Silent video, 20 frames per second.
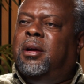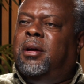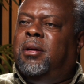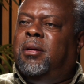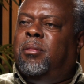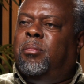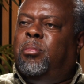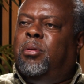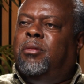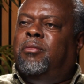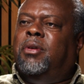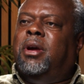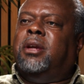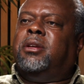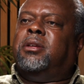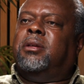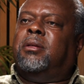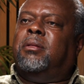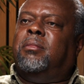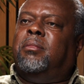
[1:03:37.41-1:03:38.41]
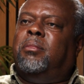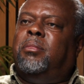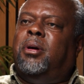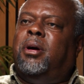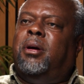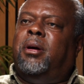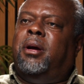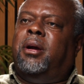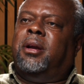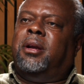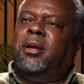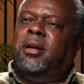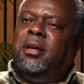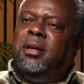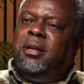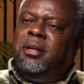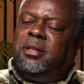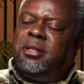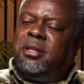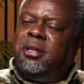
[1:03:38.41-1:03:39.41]
prevention part
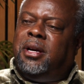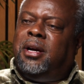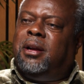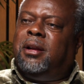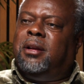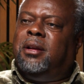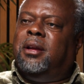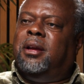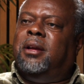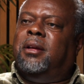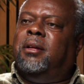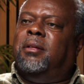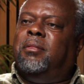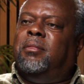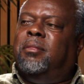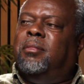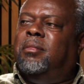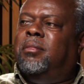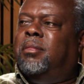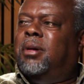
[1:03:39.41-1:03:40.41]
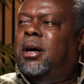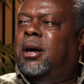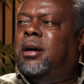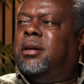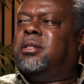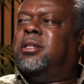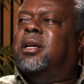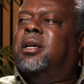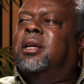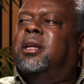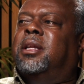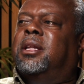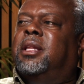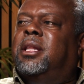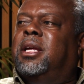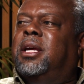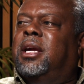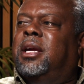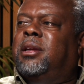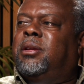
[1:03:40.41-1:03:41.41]
is out of the box,
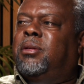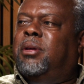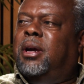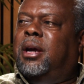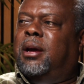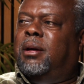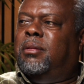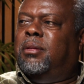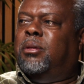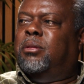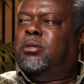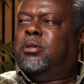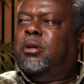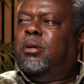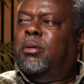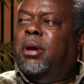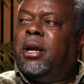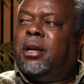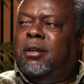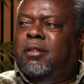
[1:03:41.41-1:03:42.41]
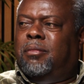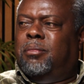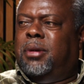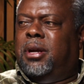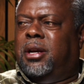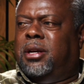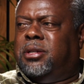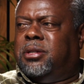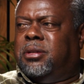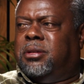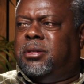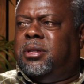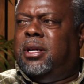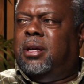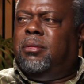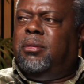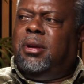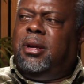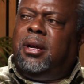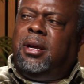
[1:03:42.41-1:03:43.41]
then you have those corrective measures that
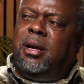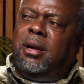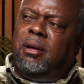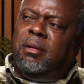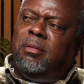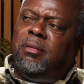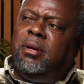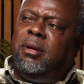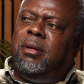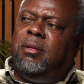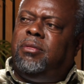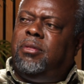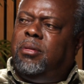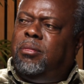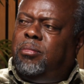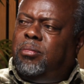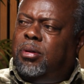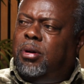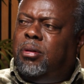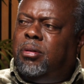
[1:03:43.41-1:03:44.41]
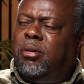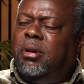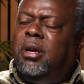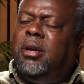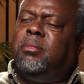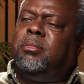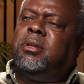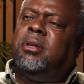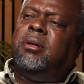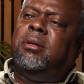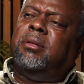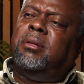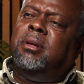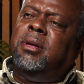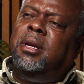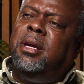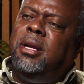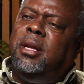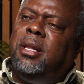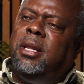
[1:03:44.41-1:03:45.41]
we have, programs
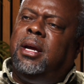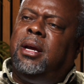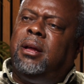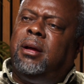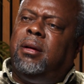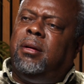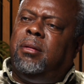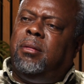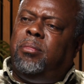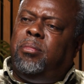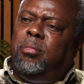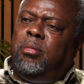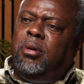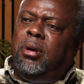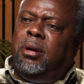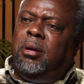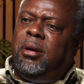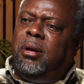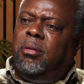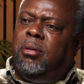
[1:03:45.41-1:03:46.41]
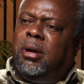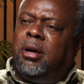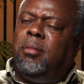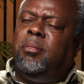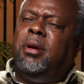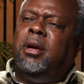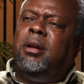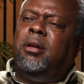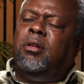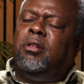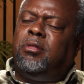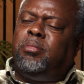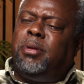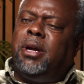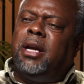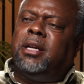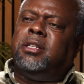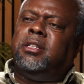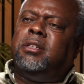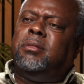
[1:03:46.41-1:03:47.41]
that we recommend those
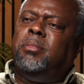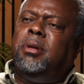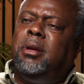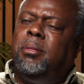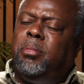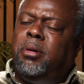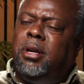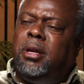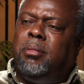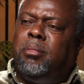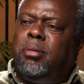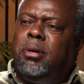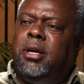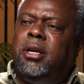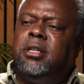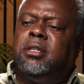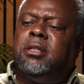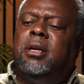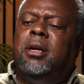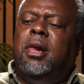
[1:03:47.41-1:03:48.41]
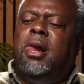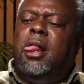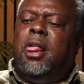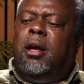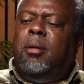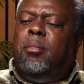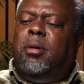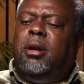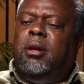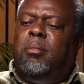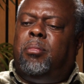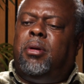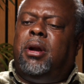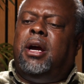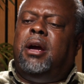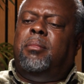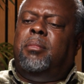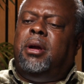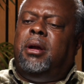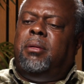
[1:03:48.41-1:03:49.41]
practices be put in place. But the
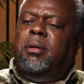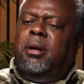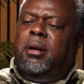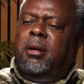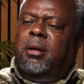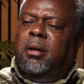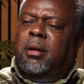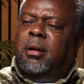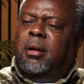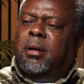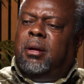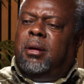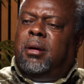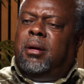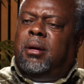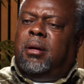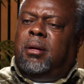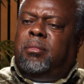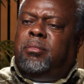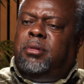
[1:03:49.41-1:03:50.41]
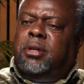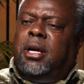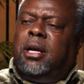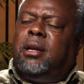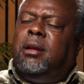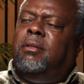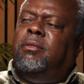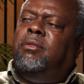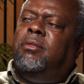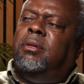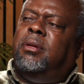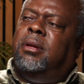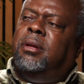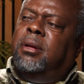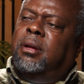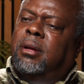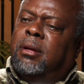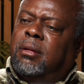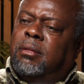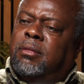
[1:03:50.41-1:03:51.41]
primary objective
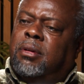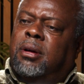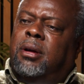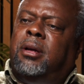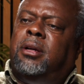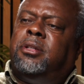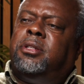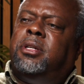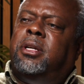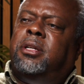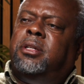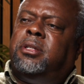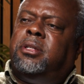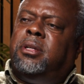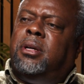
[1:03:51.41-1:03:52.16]
for us as